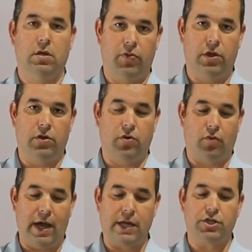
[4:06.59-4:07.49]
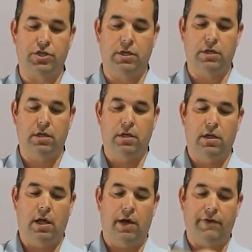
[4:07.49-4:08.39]
The direction
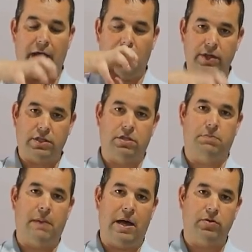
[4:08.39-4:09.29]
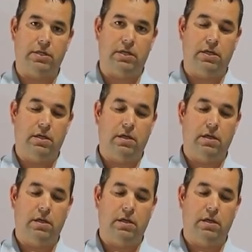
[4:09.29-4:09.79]
of how this is mounted